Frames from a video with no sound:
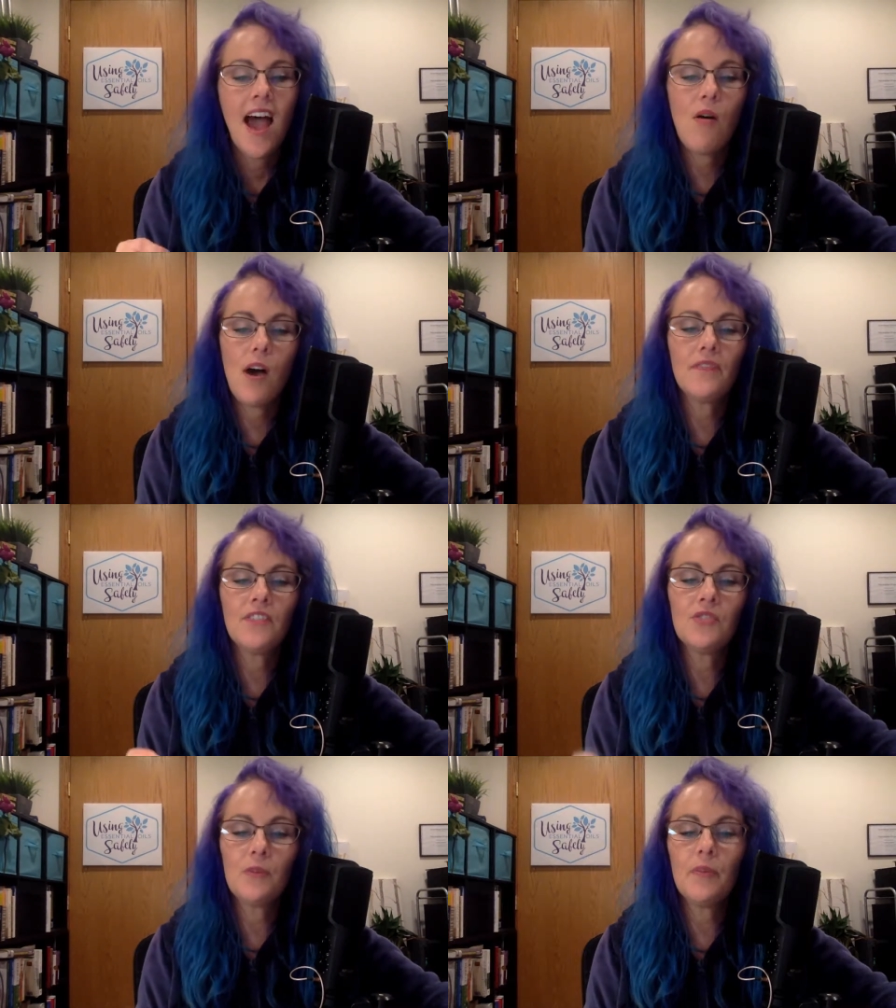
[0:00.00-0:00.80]
How
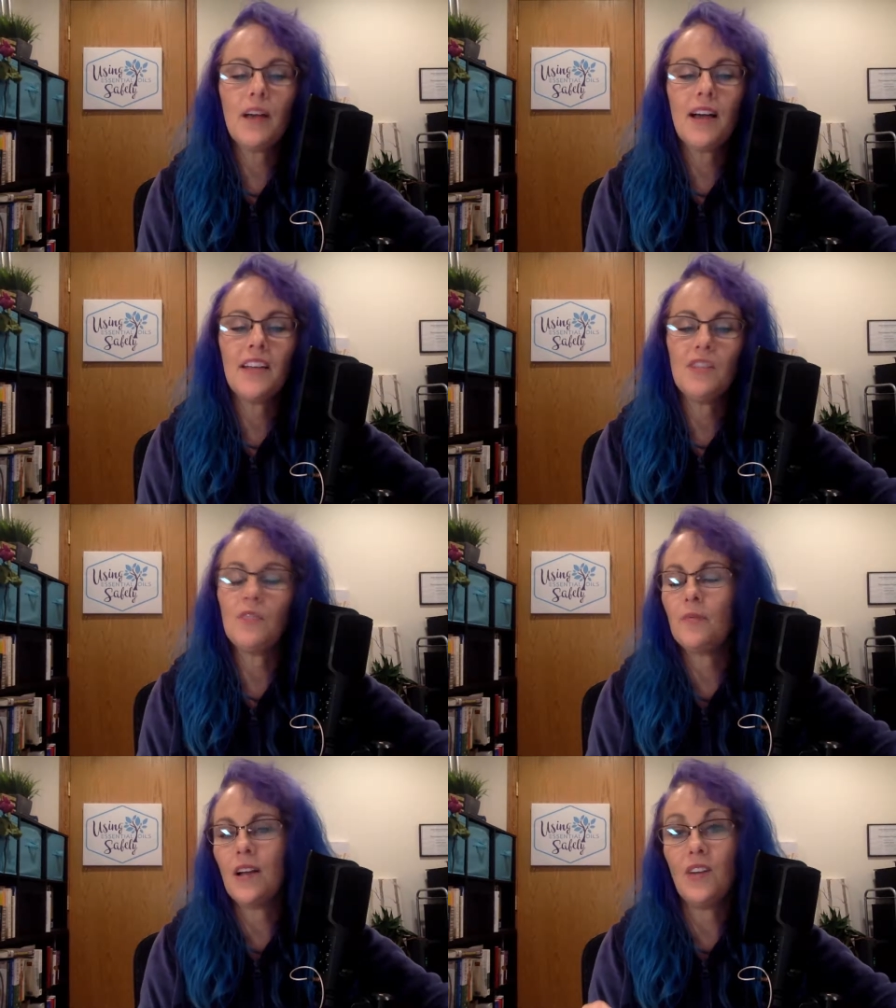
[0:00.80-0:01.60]
often to apply? You
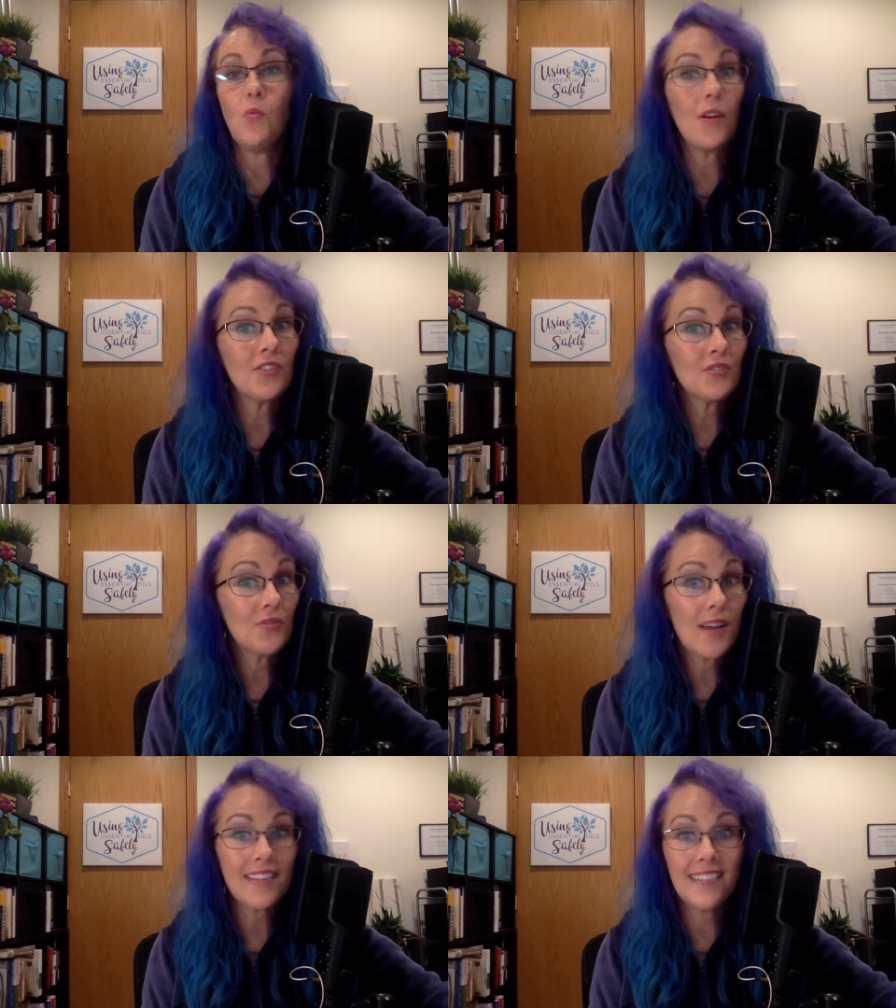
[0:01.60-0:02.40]
can apply once or
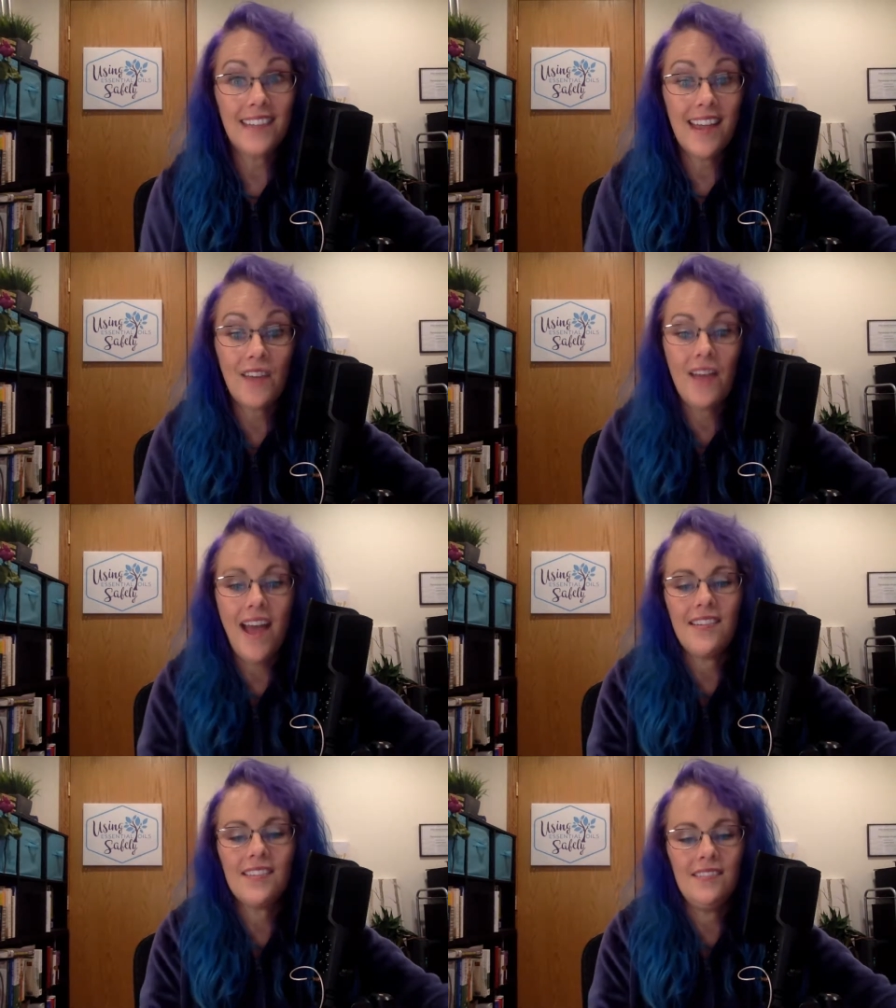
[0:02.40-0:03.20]
twice a day or
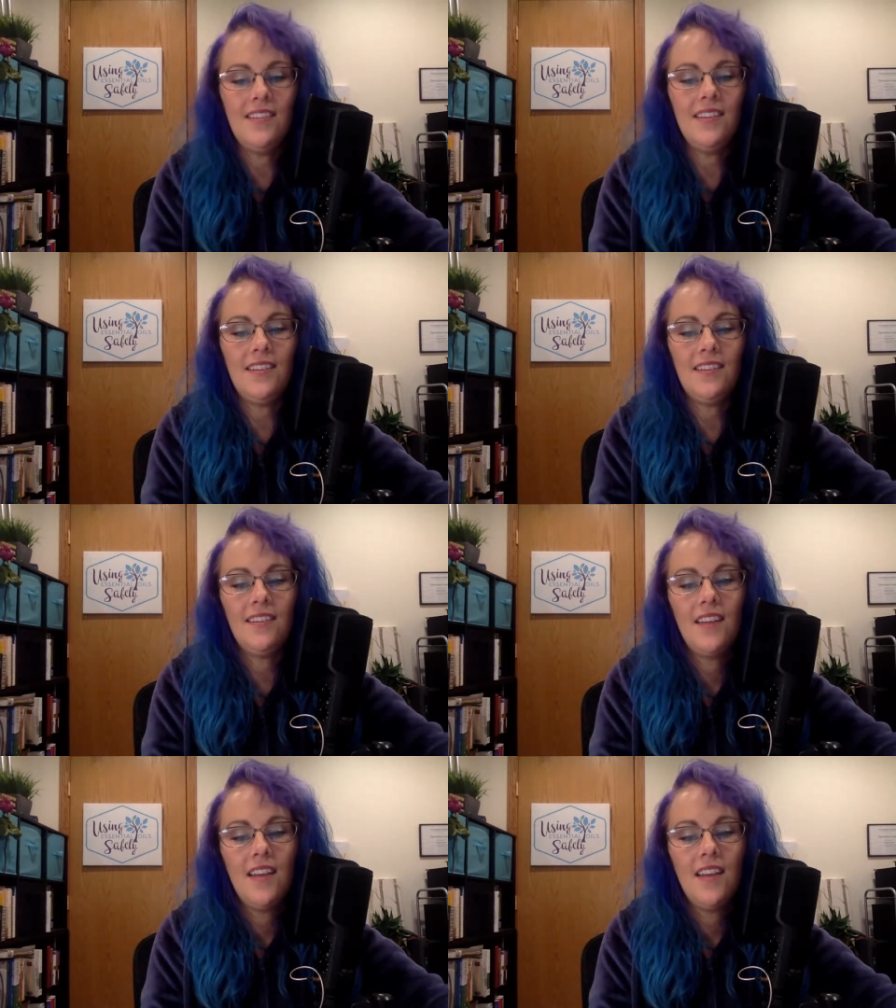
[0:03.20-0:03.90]
as needed.